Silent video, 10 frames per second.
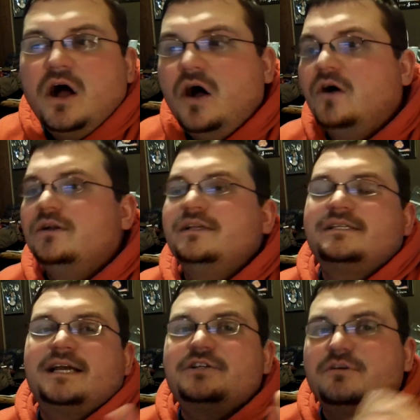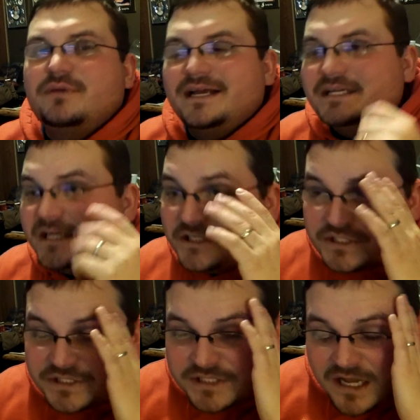all of this extra Plant
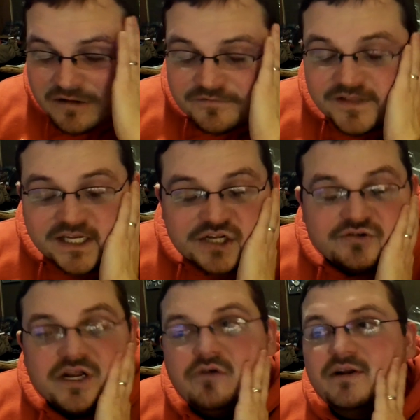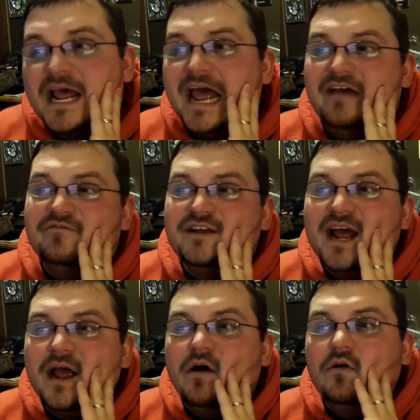Engine stuff that you don't have
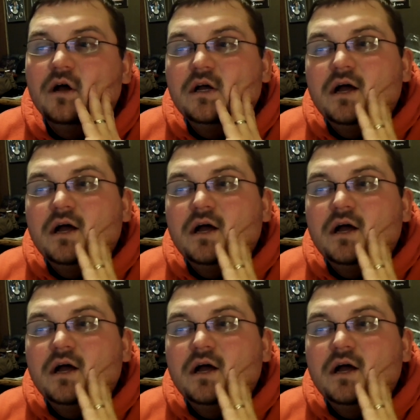now.